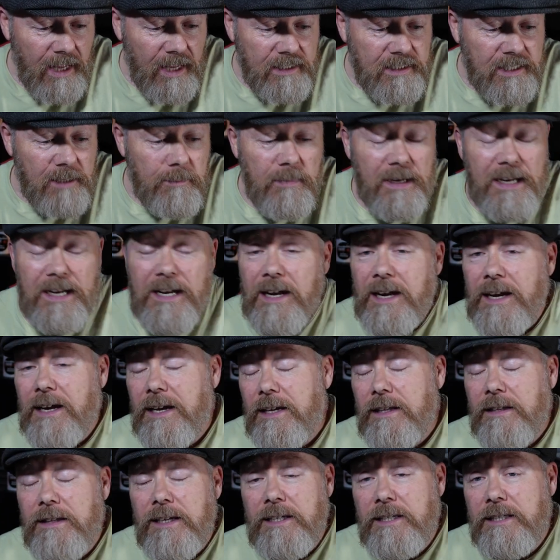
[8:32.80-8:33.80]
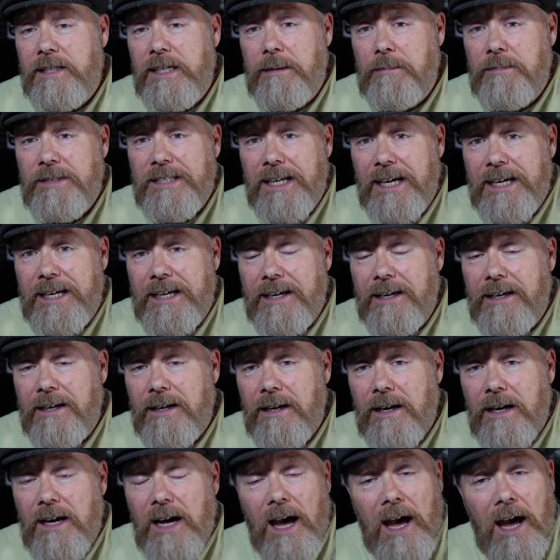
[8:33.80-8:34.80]
to me, this seems like
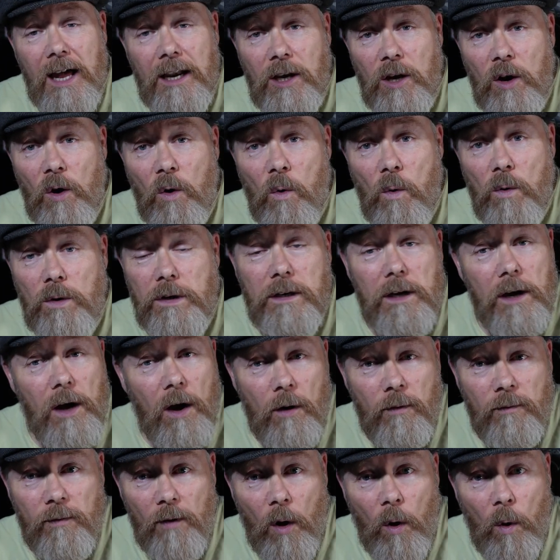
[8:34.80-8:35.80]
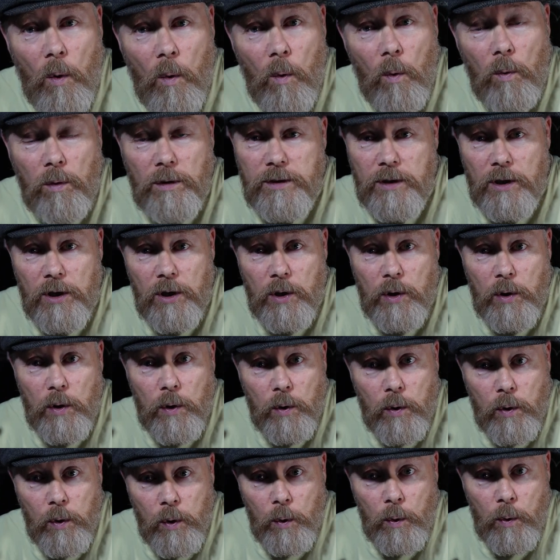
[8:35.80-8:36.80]
a load of old
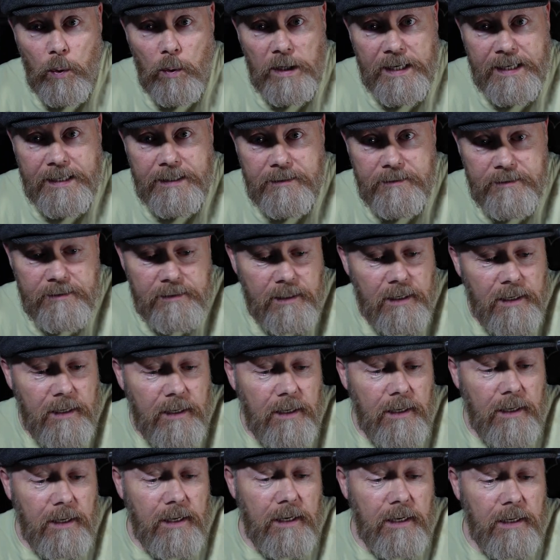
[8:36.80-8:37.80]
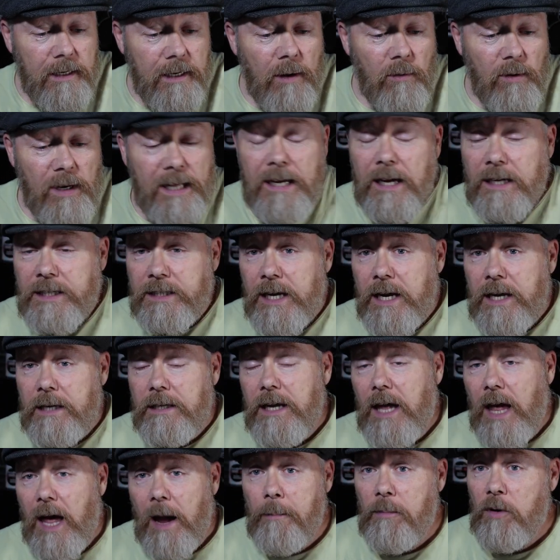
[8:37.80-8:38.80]
ghoulies. Now, like I
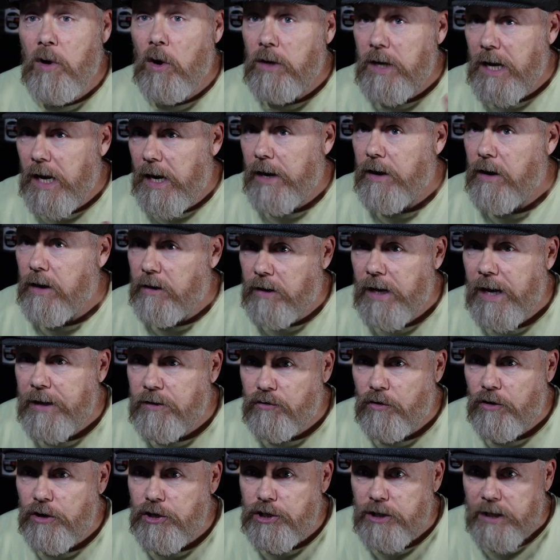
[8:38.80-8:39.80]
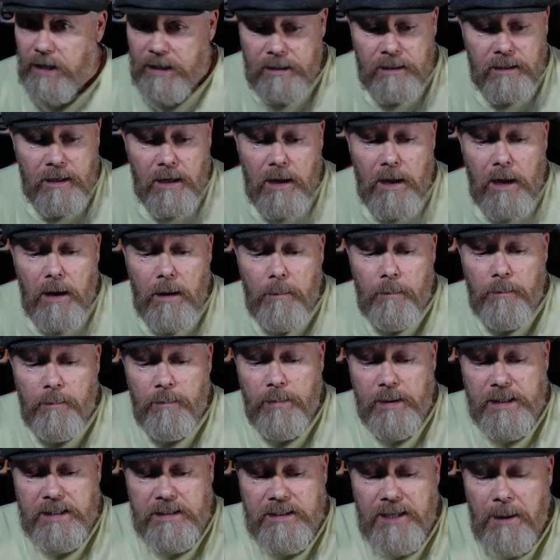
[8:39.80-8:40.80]
said, I'm not an electrician,
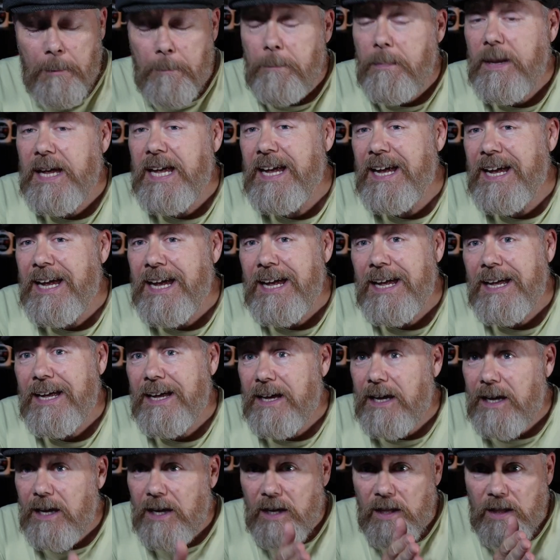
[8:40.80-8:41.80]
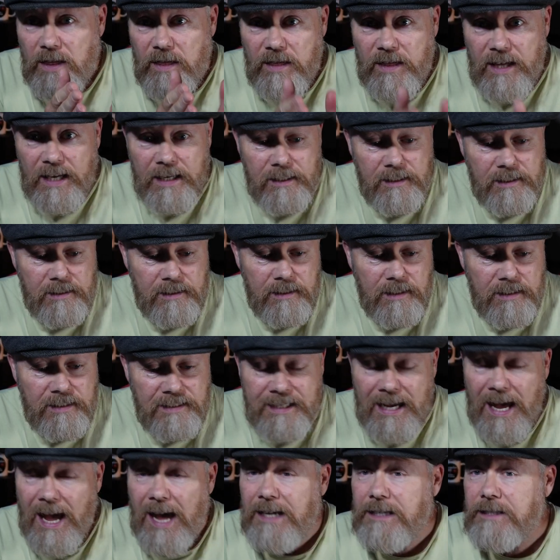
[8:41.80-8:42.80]
but to me, this
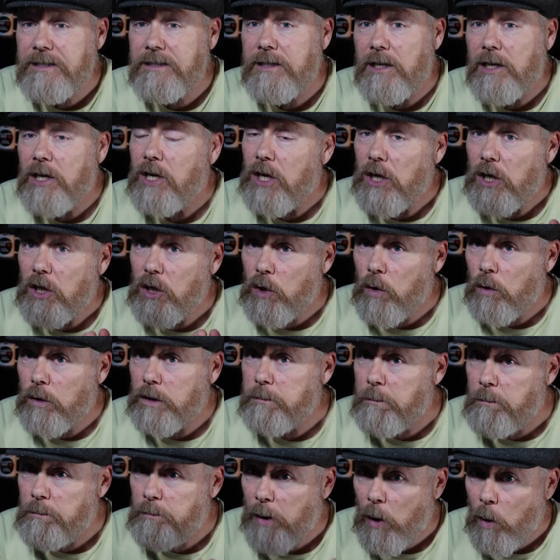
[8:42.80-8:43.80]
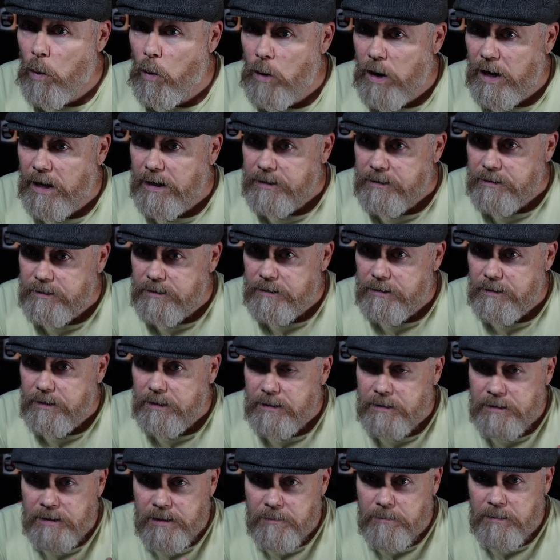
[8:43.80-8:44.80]
test looks bogus
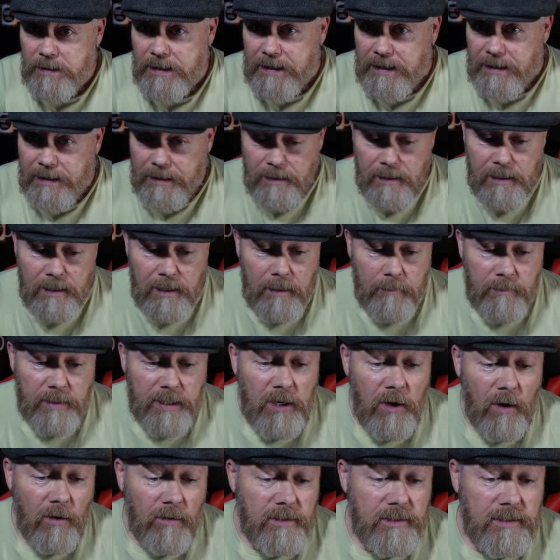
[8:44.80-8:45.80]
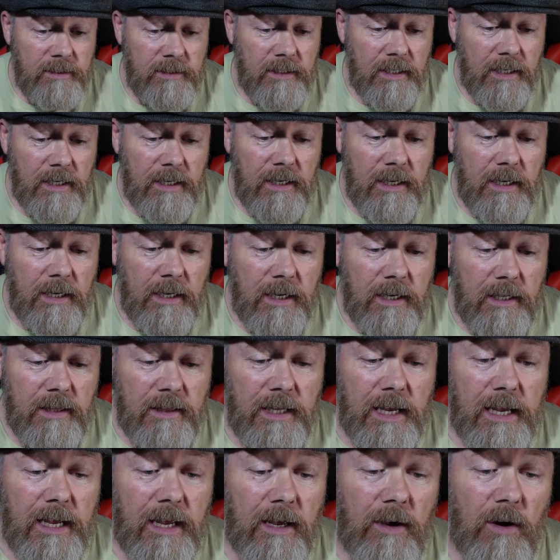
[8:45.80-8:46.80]
to me because
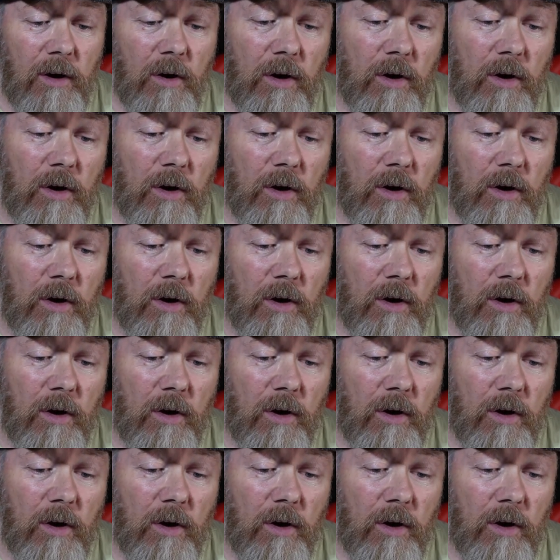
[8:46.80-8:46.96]
they